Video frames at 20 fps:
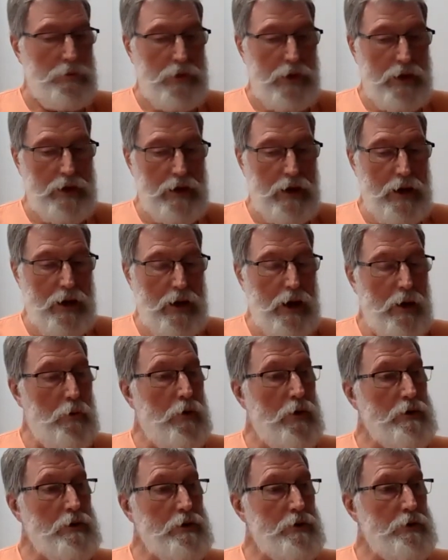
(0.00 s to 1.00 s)
that allow
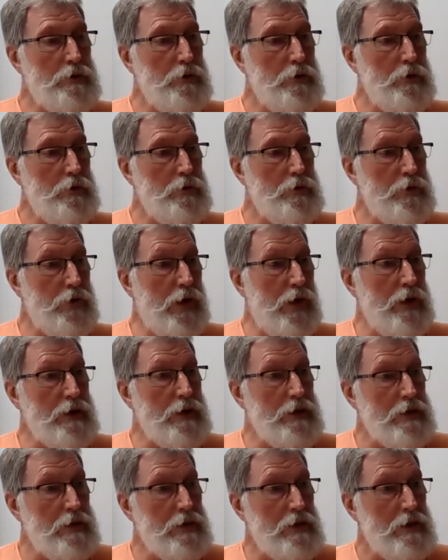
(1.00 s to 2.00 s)
us to
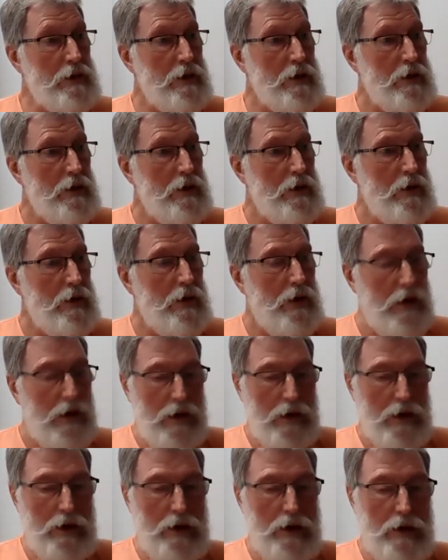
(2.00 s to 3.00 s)
trace
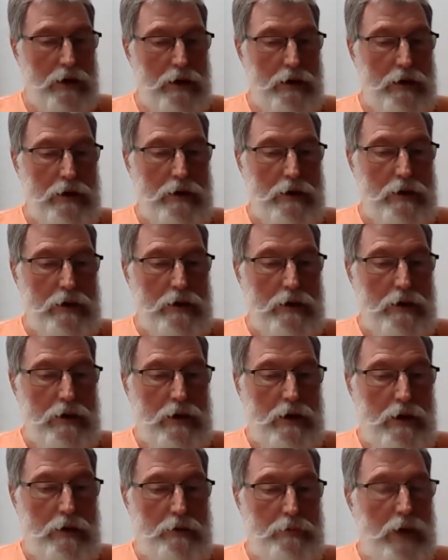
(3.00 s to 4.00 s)
a
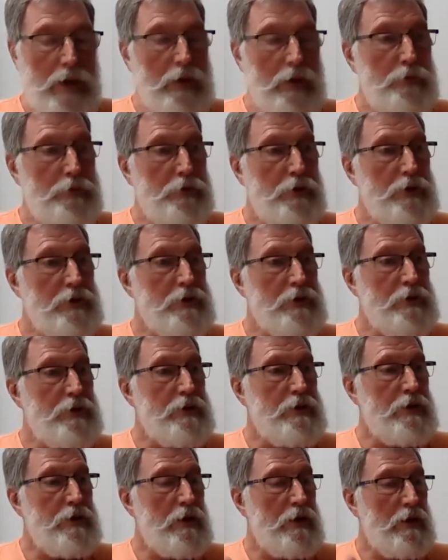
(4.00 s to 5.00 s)

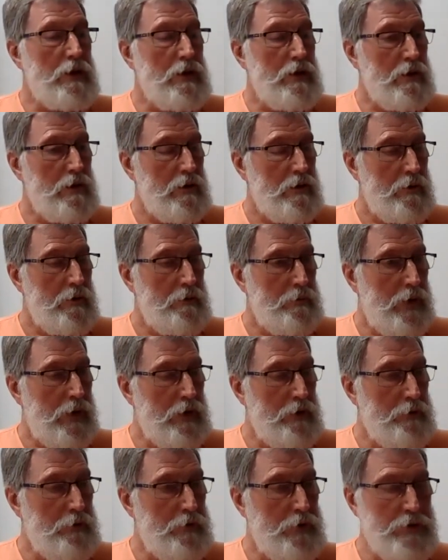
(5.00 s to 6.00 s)
manifesting
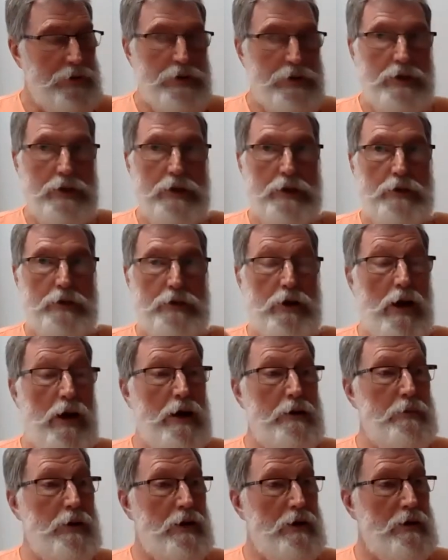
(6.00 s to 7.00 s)

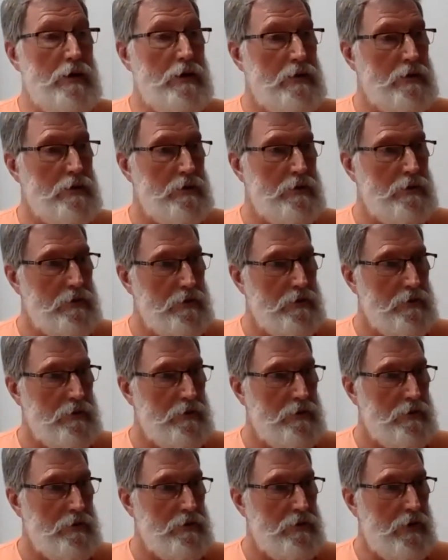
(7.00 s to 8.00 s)
drama
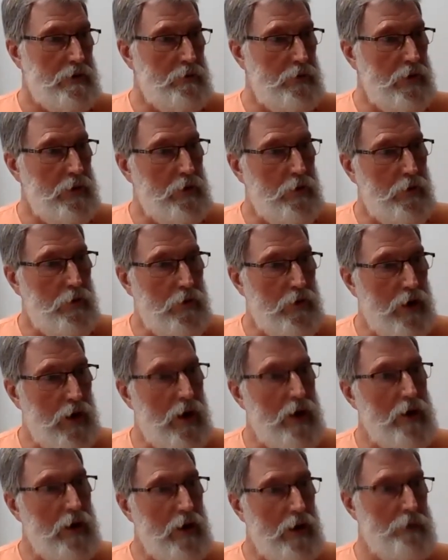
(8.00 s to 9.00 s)
that we call
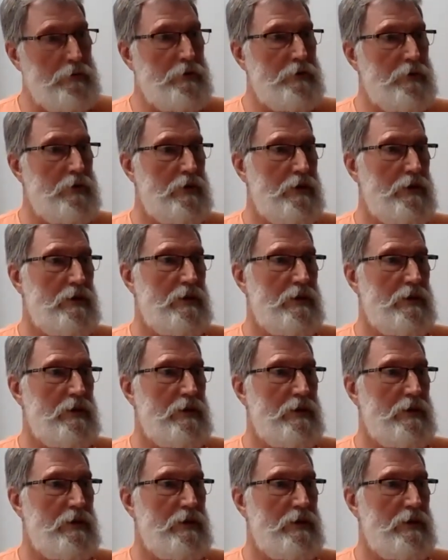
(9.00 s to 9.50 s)
our life.